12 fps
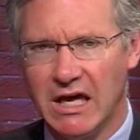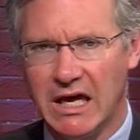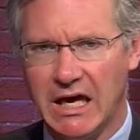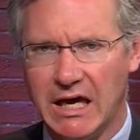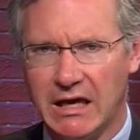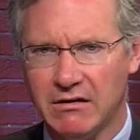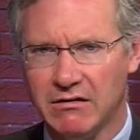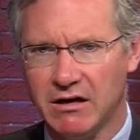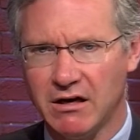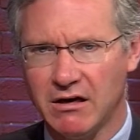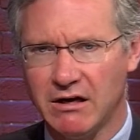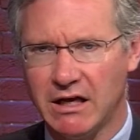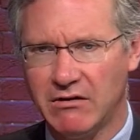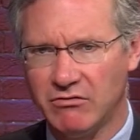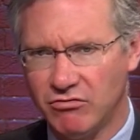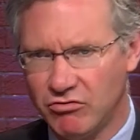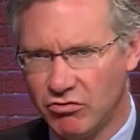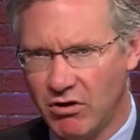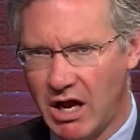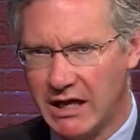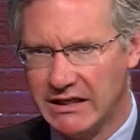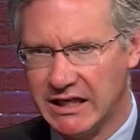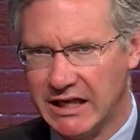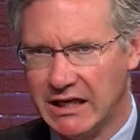and
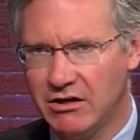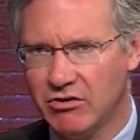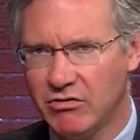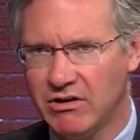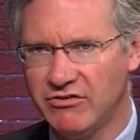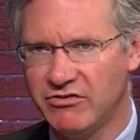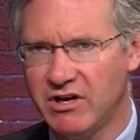trying to increase